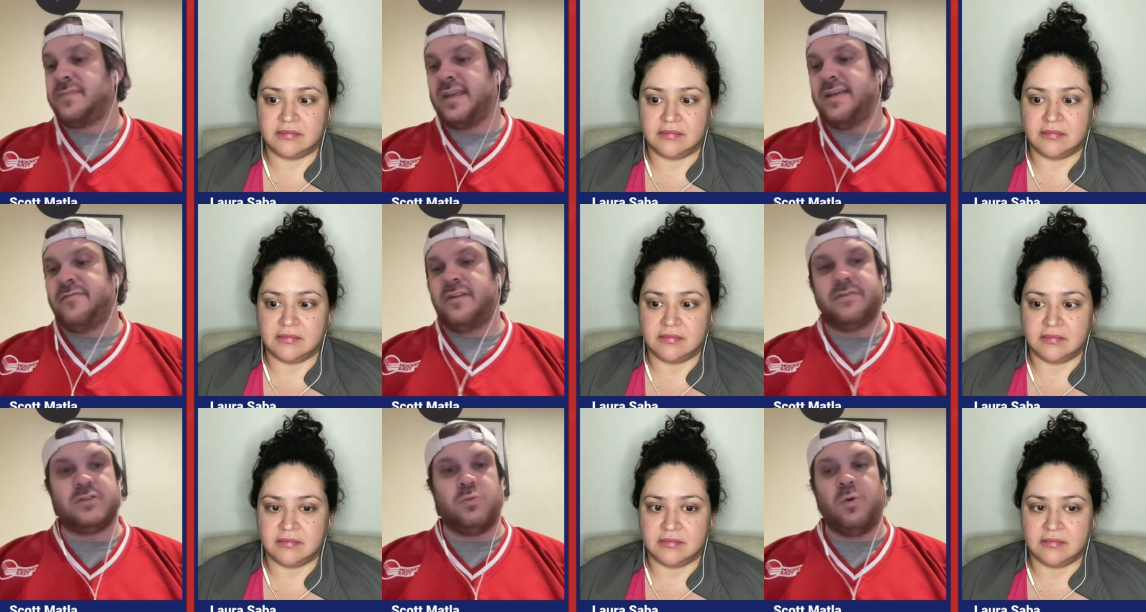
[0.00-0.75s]
Speaker 1: even
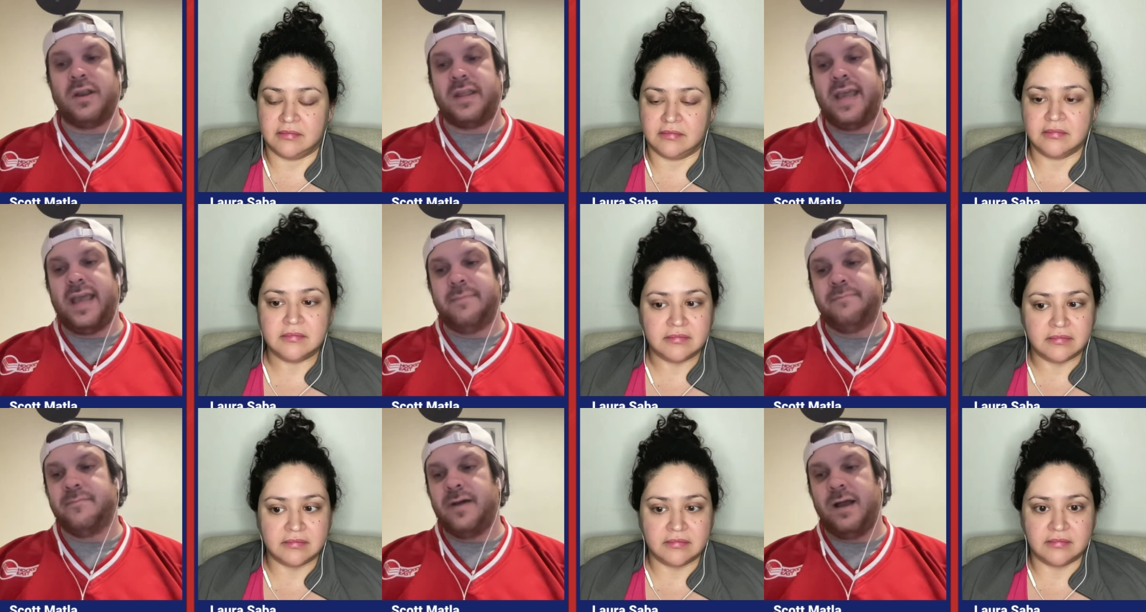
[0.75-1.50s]
if it's one
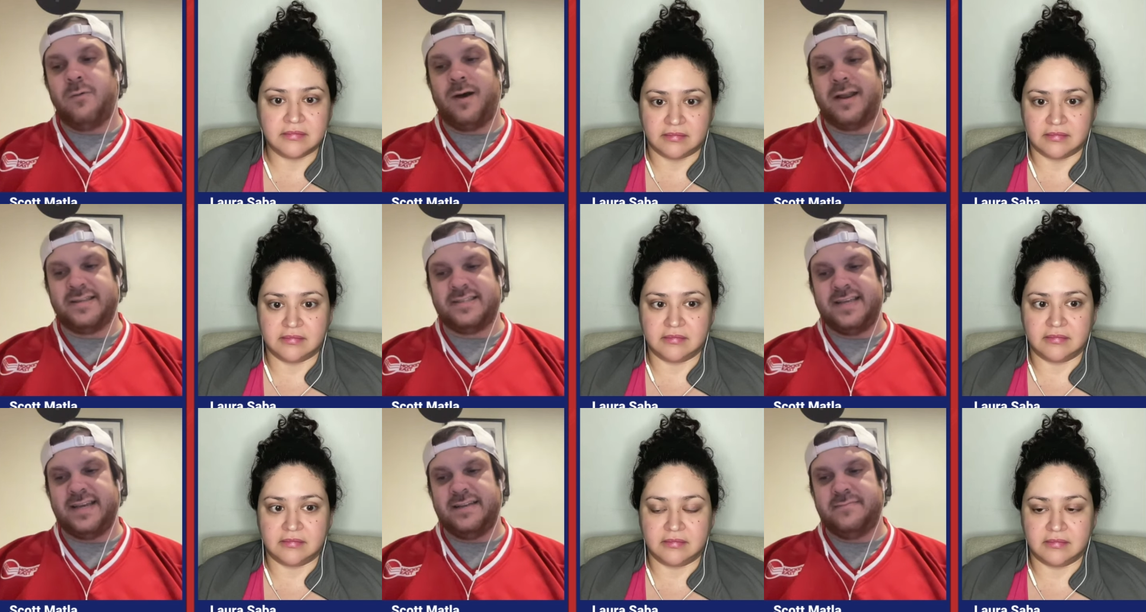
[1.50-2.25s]
game. I want to
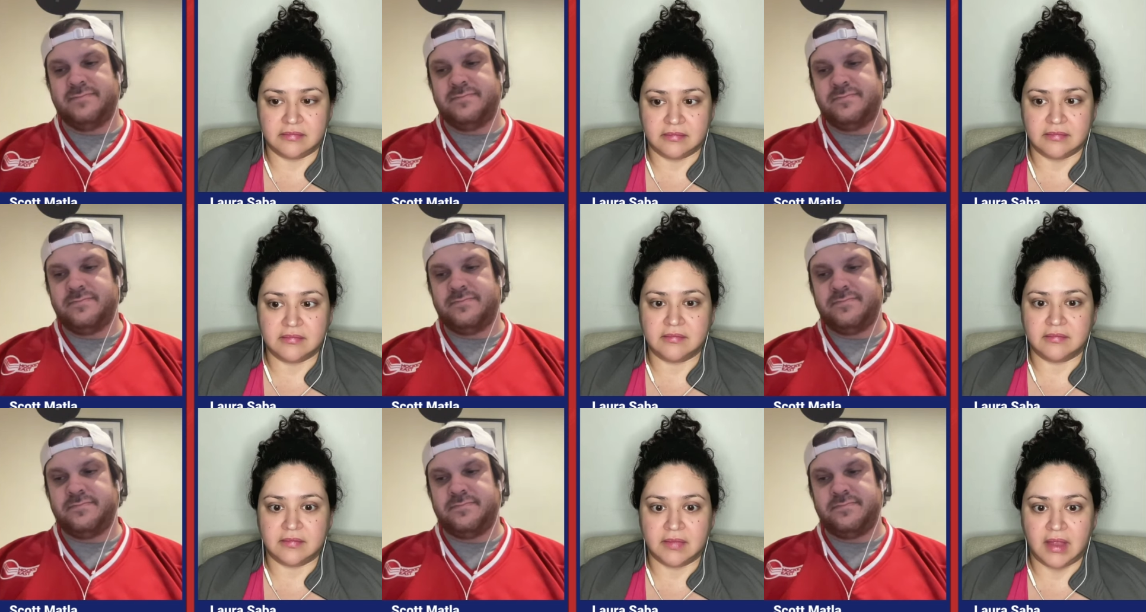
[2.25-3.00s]
see it.
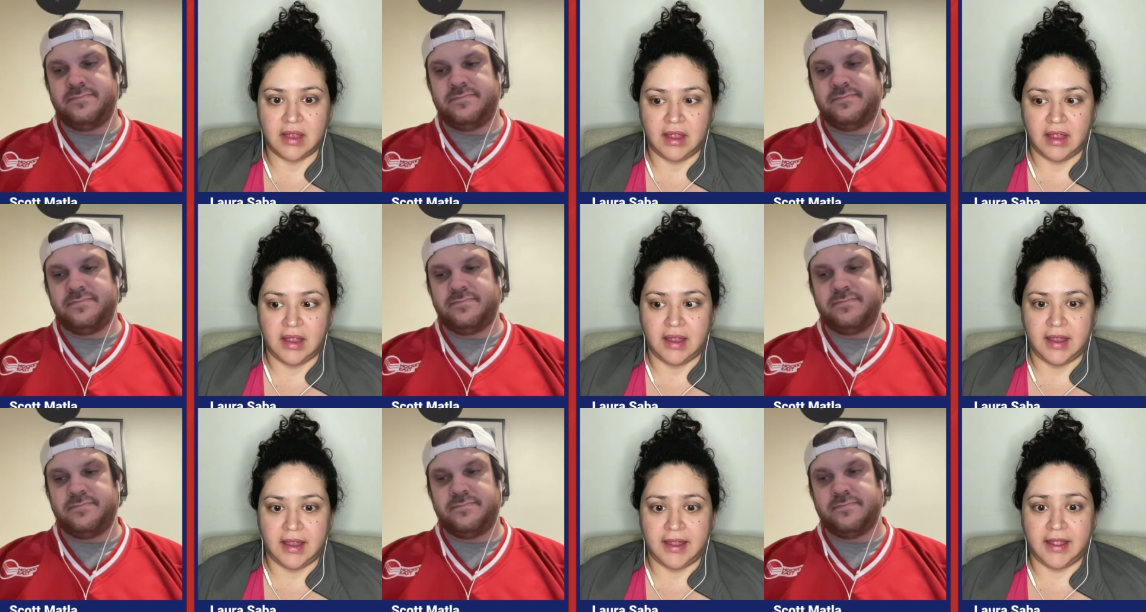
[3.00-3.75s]

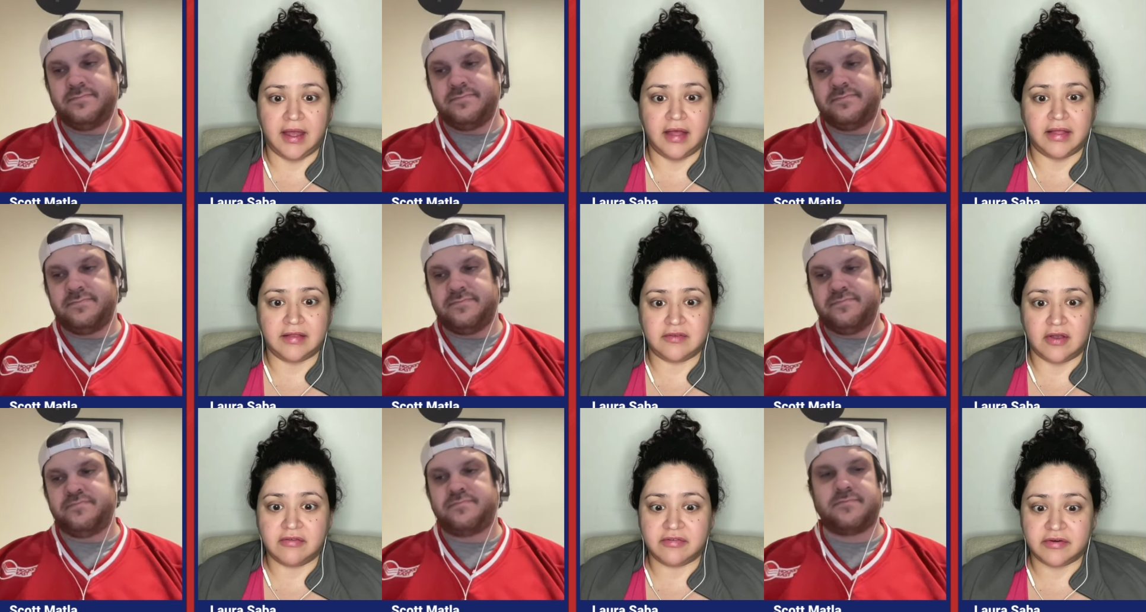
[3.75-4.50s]
Speaker 2: And that's
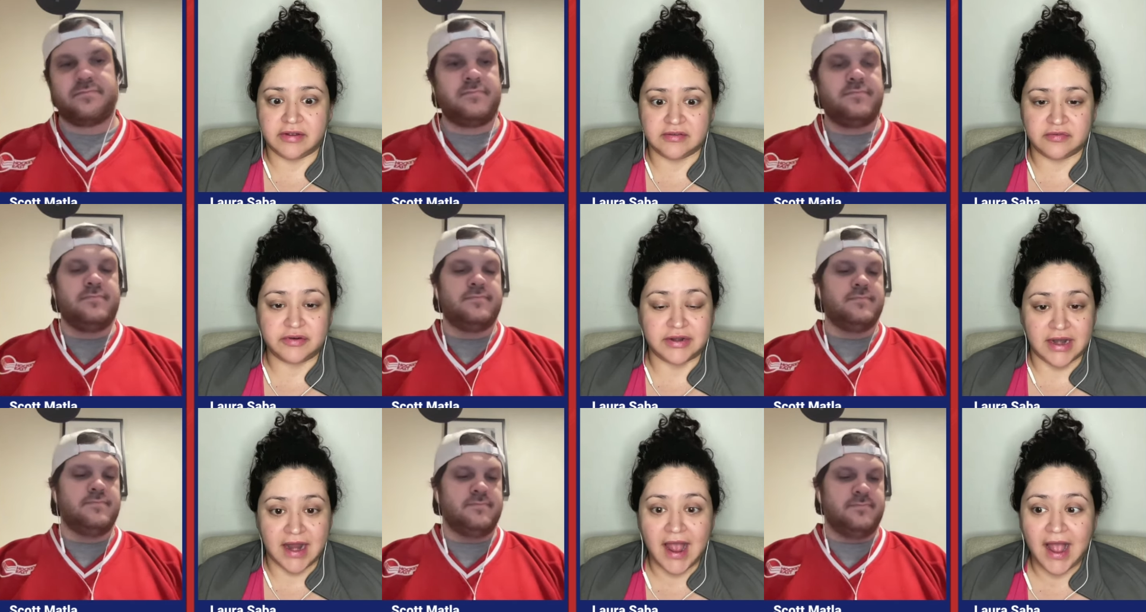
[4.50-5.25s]
all for us for
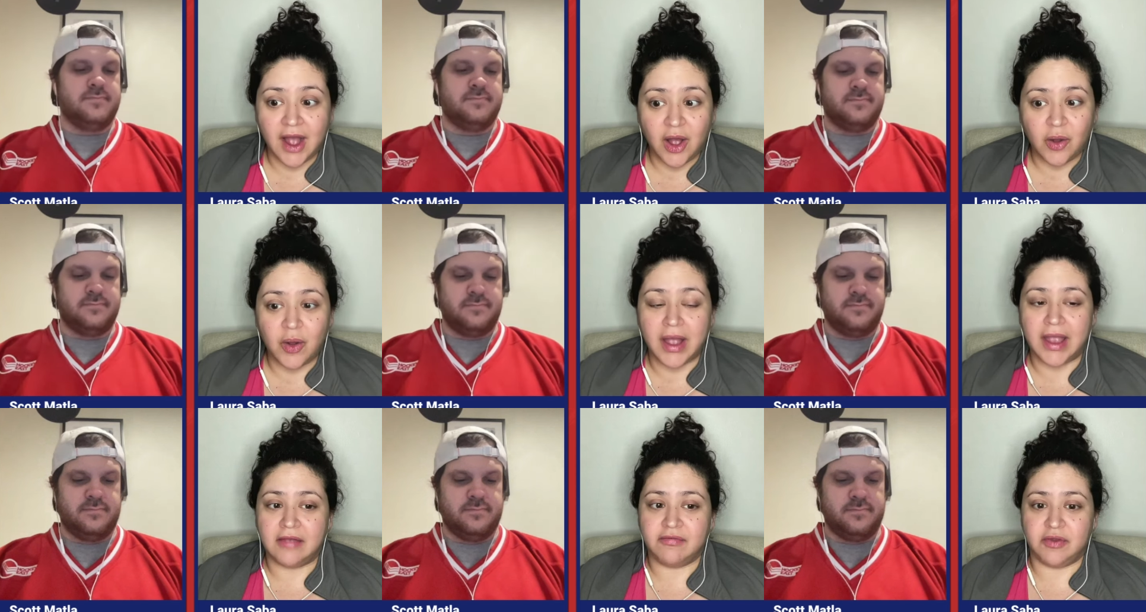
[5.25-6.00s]
now.
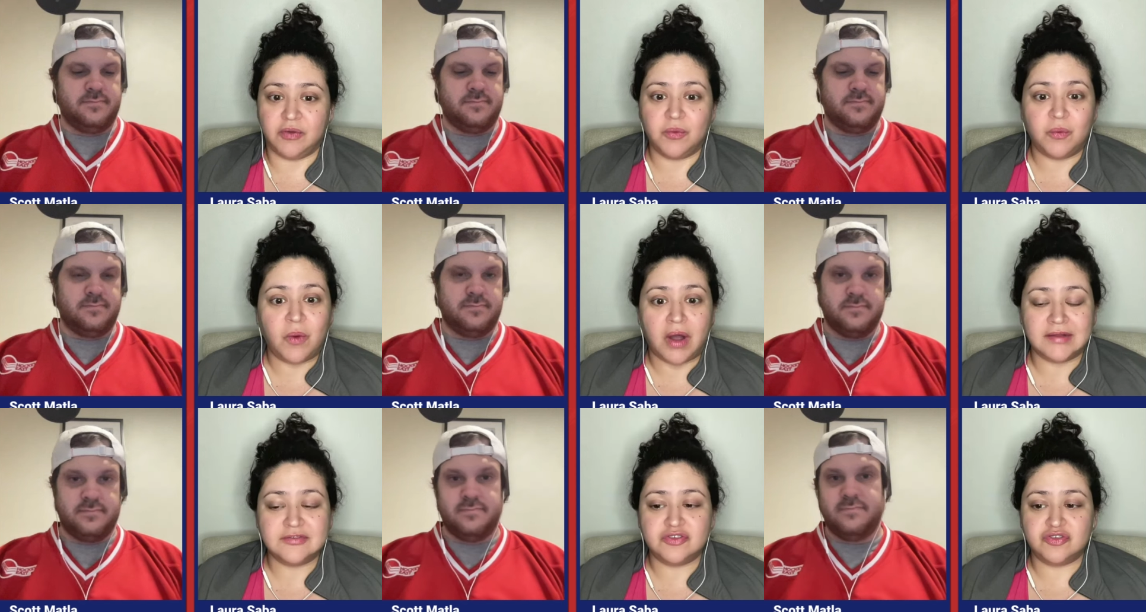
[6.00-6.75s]
If you
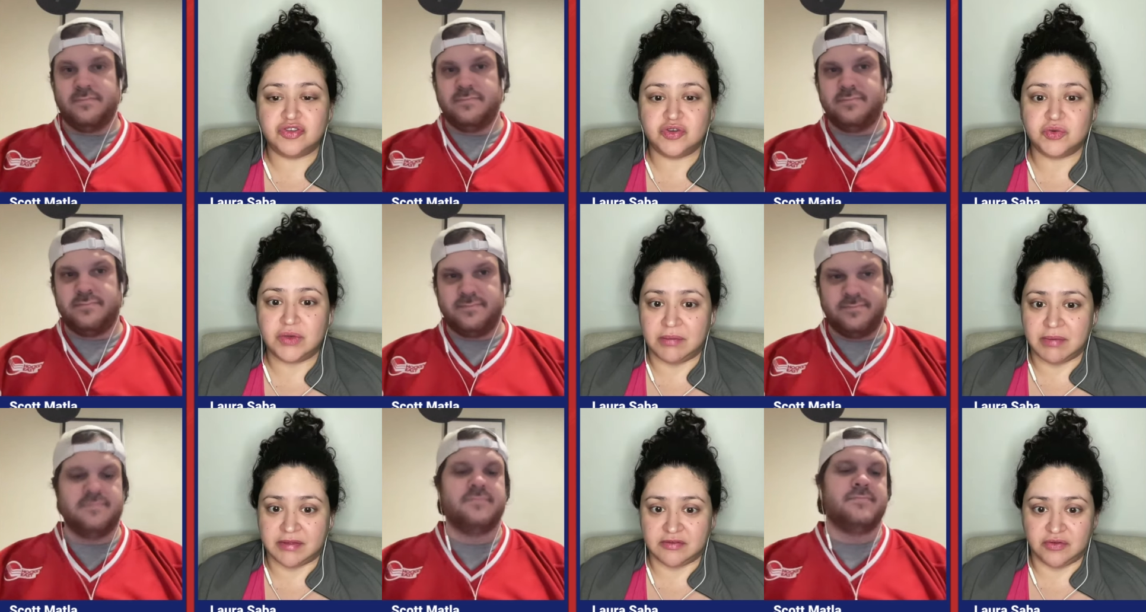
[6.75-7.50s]
want to
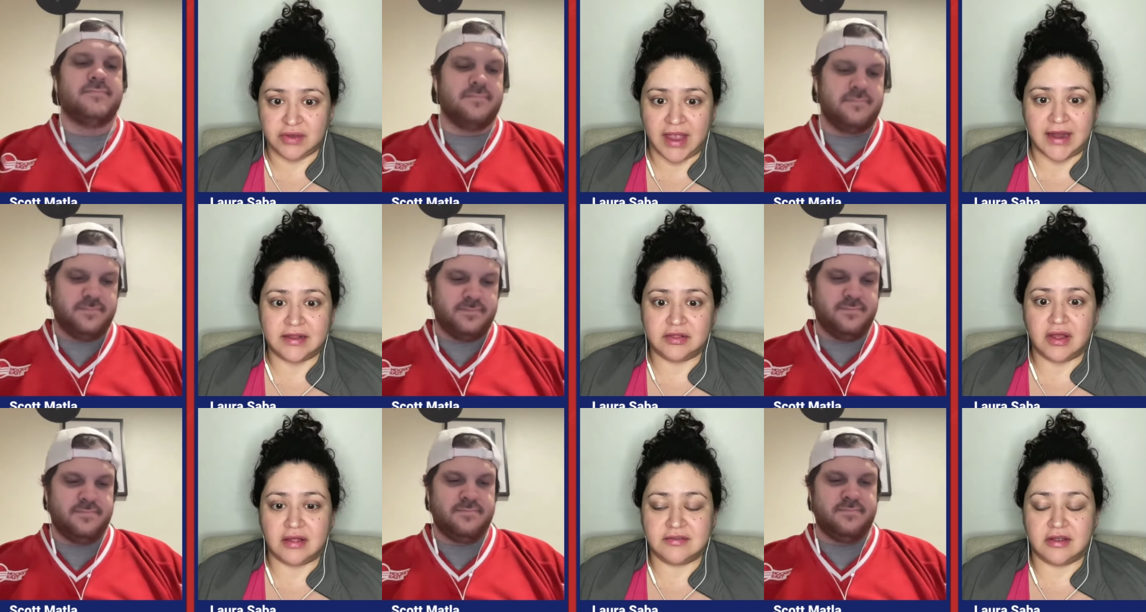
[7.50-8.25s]
email us, you can at
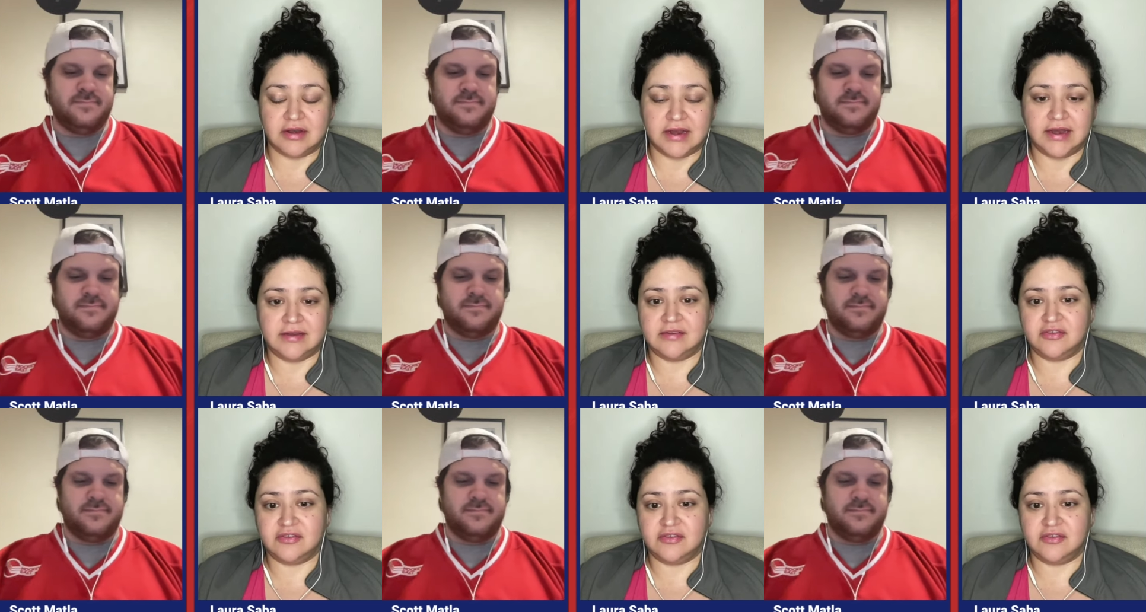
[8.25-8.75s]
lockedoncanadiens at